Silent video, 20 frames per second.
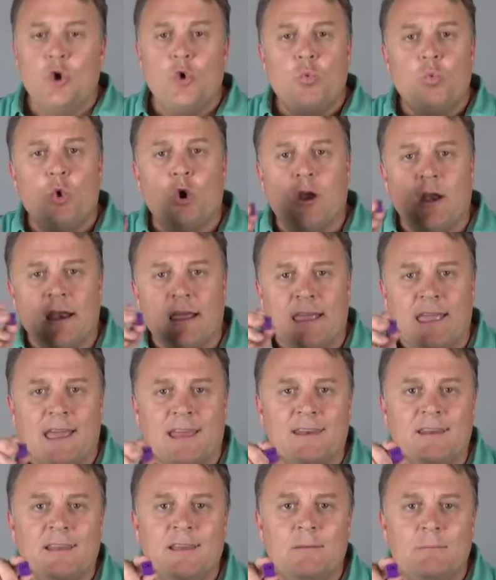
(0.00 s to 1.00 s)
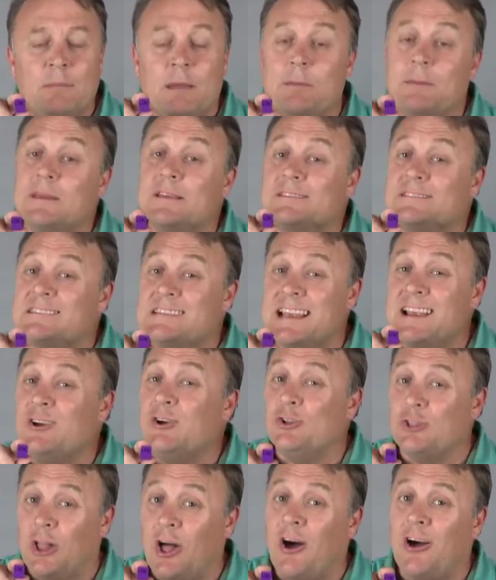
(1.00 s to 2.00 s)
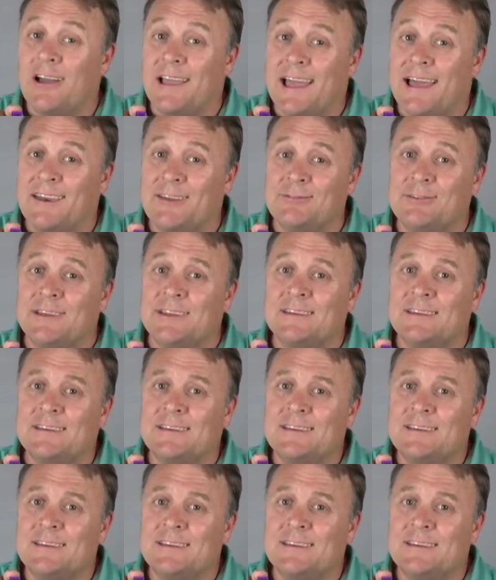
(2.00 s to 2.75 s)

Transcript: we're going to get maybe a single log out of it.